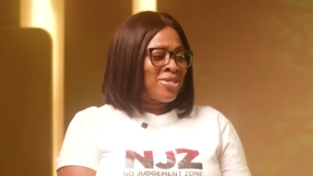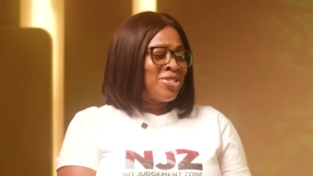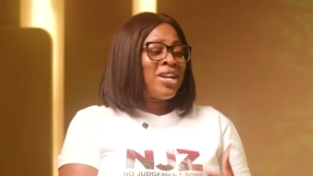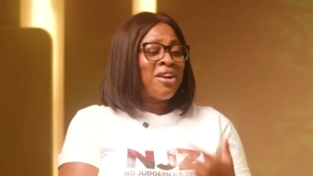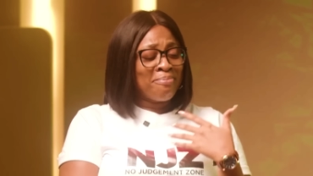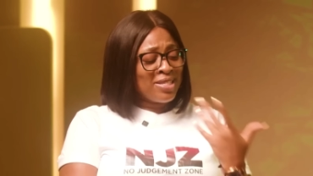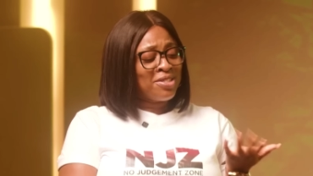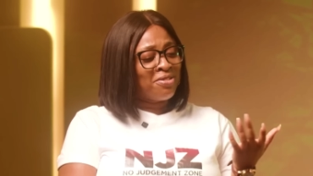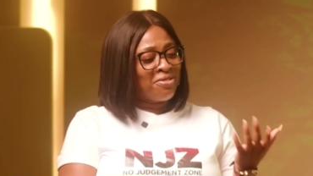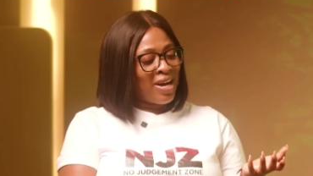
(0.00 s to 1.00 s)
As a matter
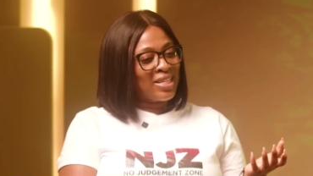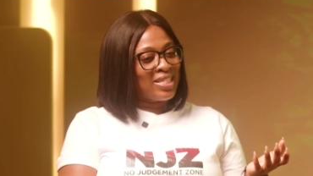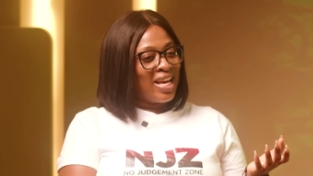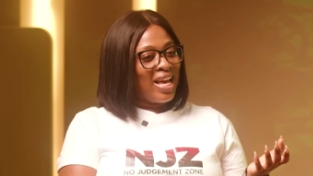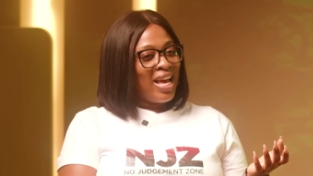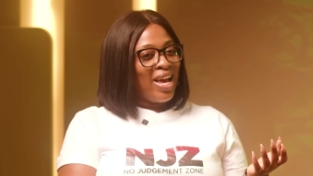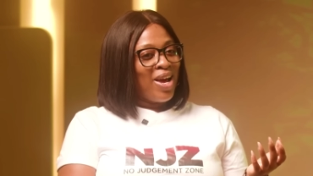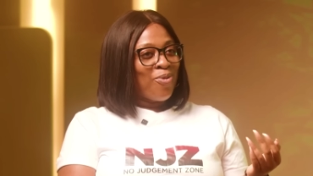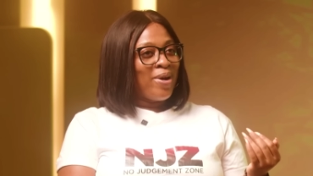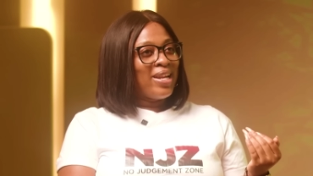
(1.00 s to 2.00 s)
of fact,
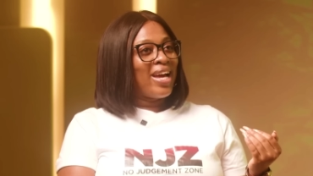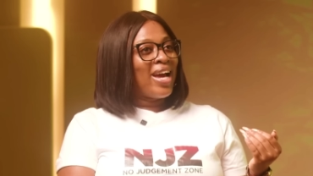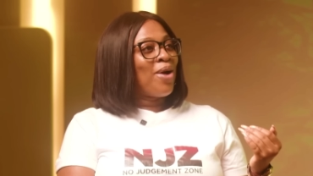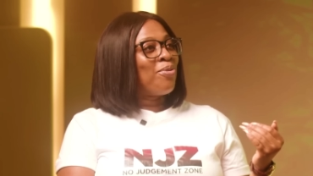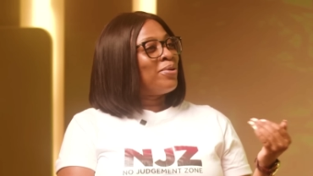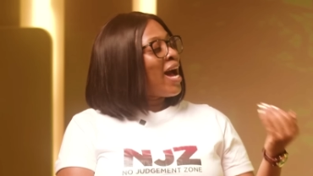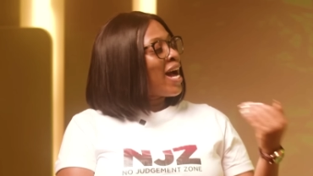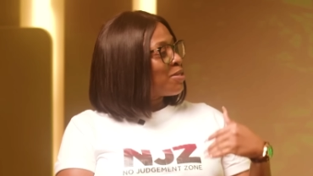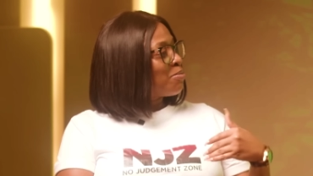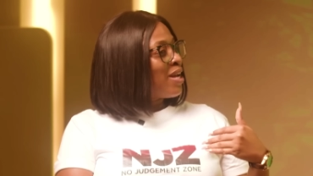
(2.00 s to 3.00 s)
when a guy would
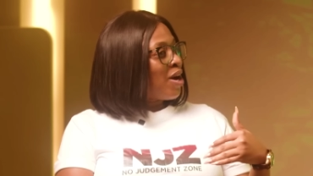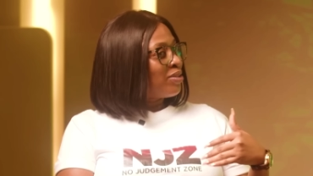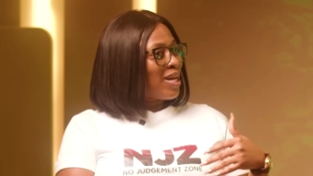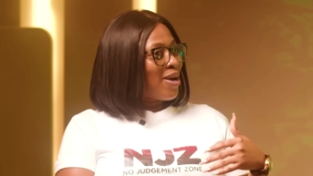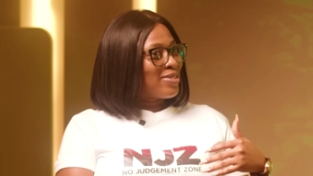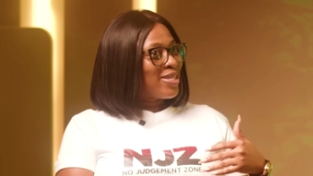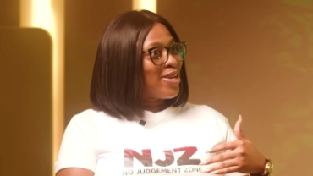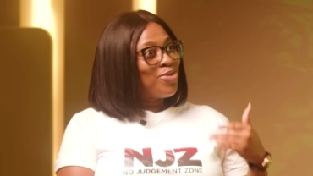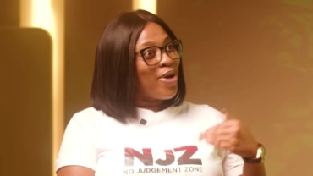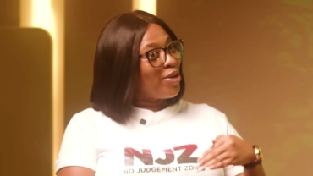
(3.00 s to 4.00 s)
ask me out, I would say,
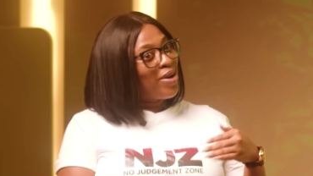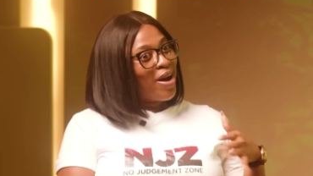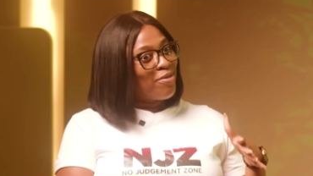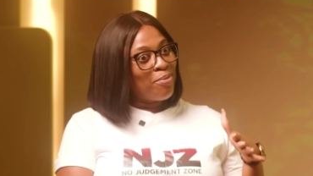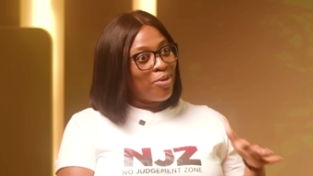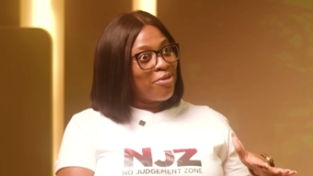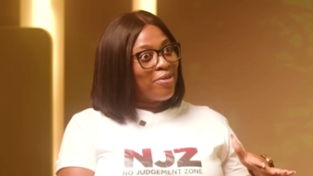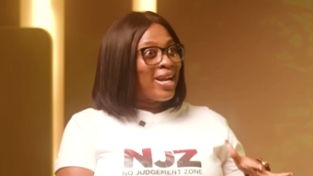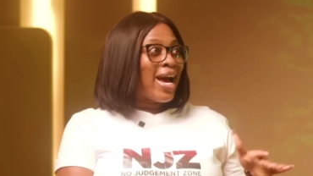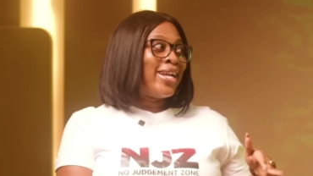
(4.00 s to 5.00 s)
no, I don't have a
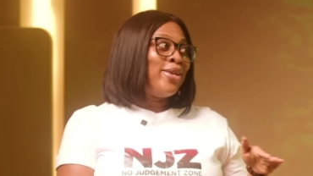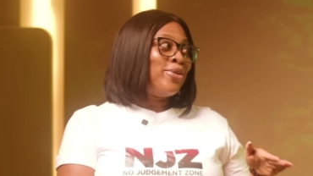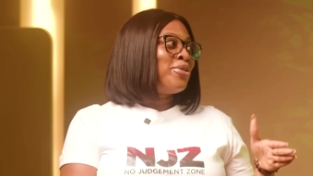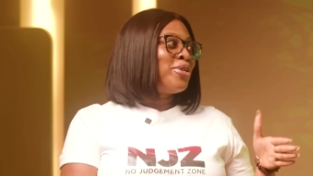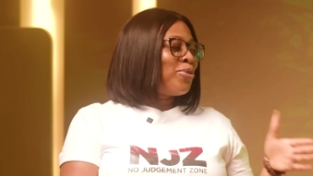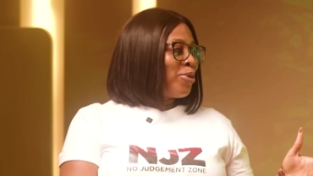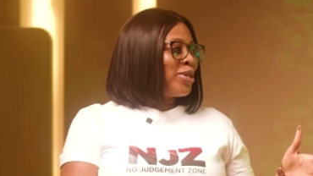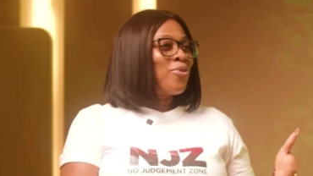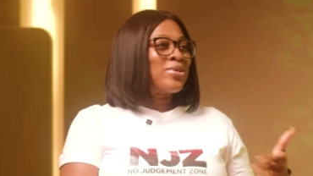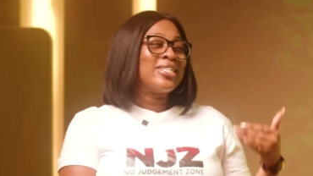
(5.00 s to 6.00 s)
boyfriend and I don't need one. It
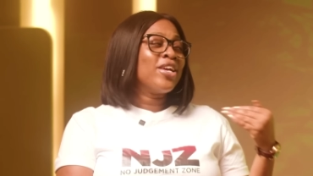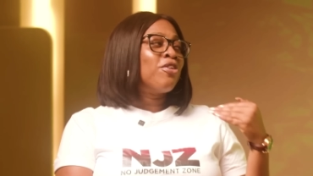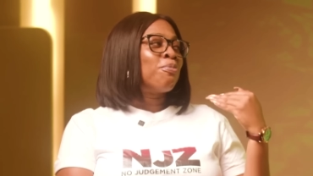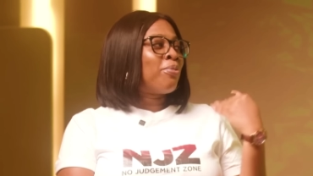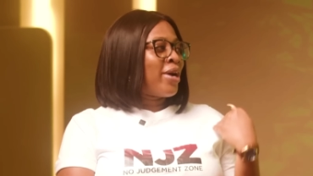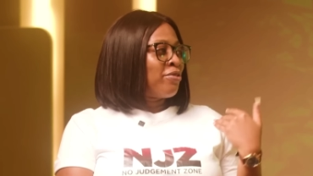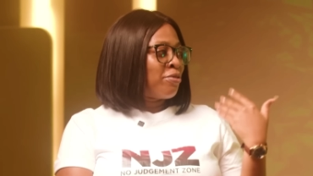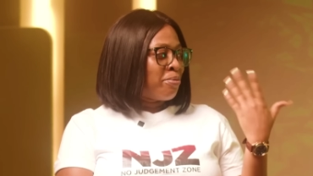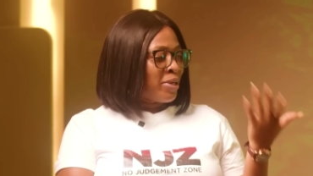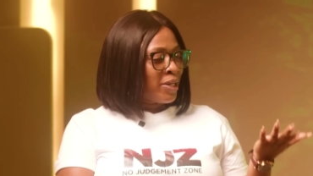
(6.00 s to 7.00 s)
was a thing of pride
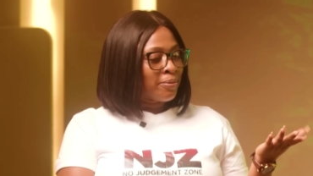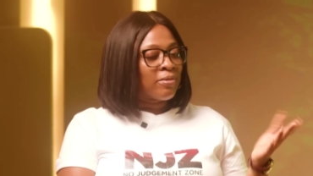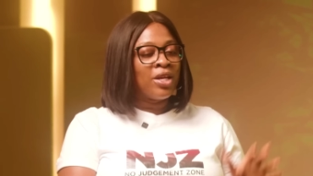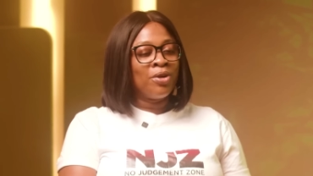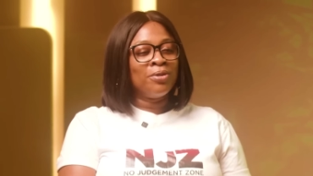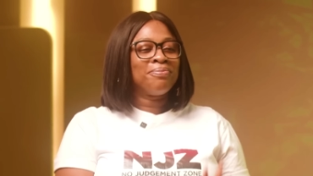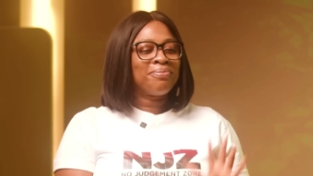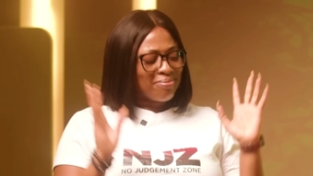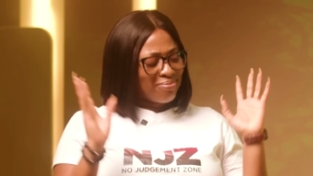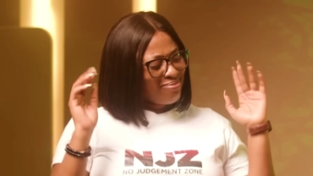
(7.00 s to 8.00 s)
for me.
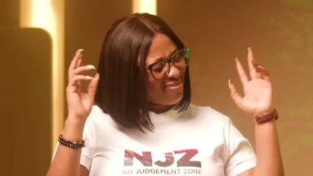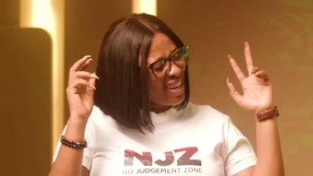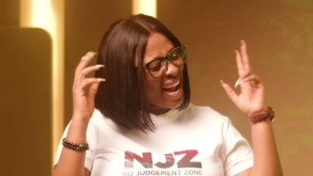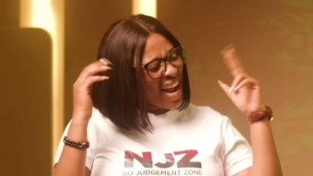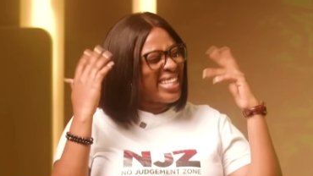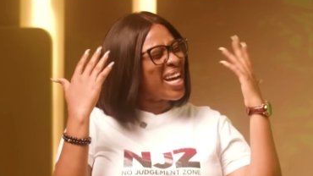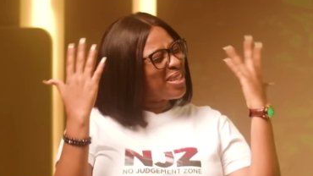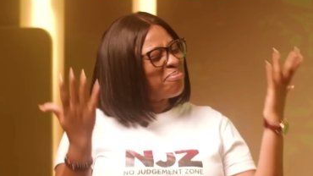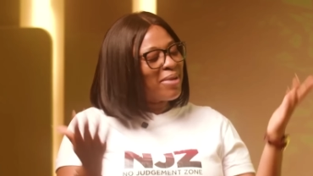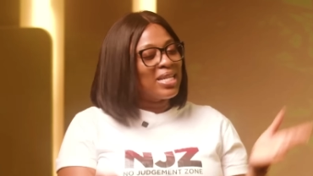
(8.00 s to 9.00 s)
I had that mindset.